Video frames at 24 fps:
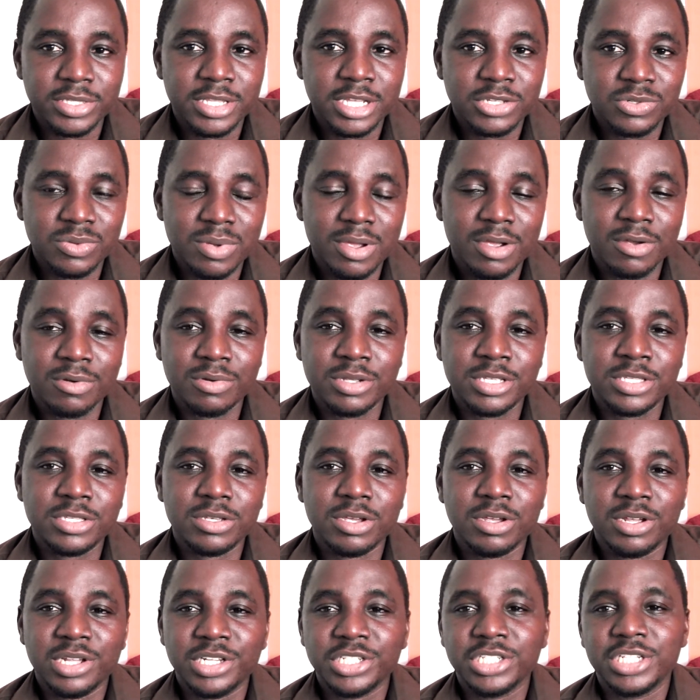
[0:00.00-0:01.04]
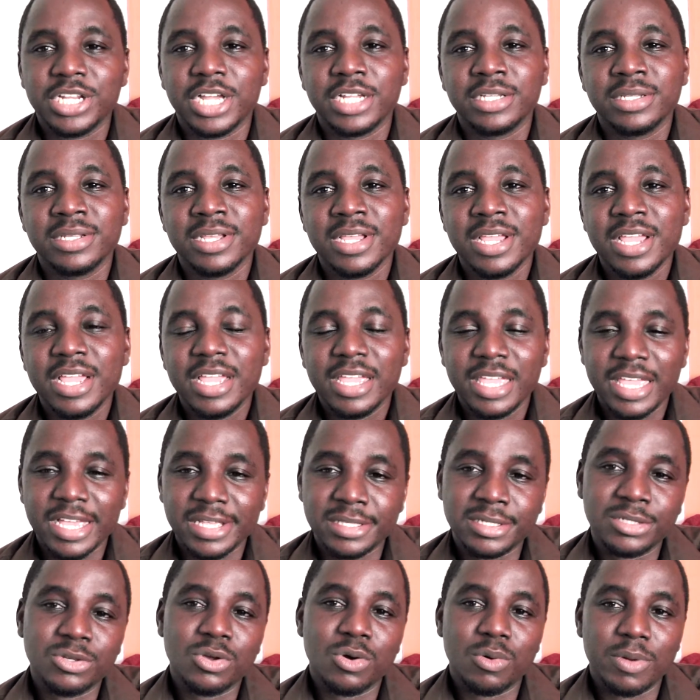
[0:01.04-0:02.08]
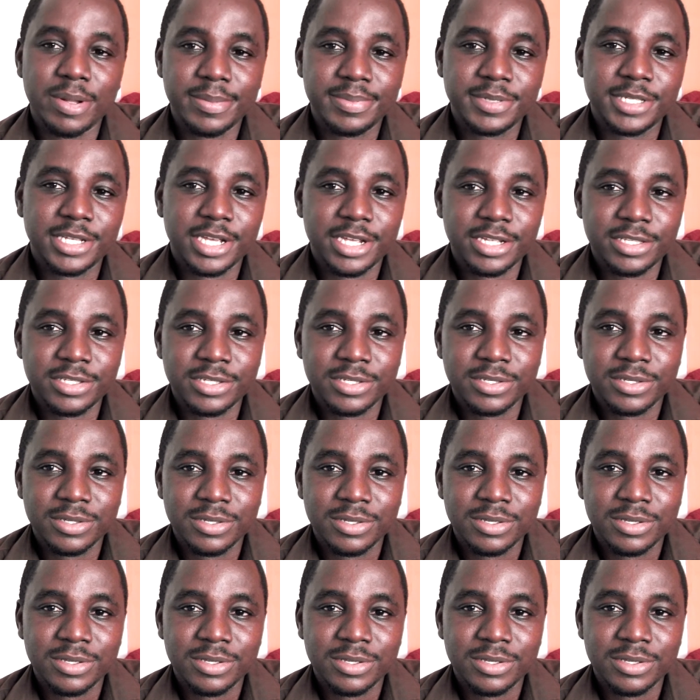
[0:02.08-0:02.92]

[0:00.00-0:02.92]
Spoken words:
That's why I always urge that get your website.